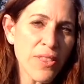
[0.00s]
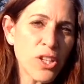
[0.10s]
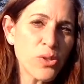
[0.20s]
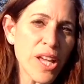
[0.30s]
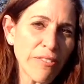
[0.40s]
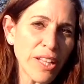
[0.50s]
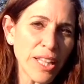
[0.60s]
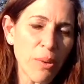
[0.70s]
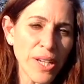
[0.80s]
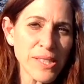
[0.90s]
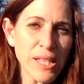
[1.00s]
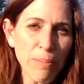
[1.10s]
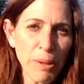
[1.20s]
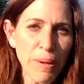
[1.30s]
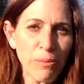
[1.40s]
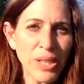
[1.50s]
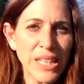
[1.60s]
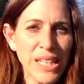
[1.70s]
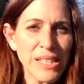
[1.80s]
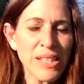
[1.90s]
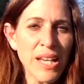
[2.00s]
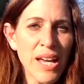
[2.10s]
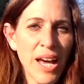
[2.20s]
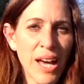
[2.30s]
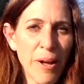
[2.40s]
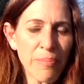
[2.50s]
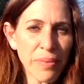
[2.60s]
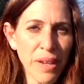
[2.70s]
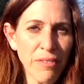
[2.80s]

then you definitely want to supplement with these um,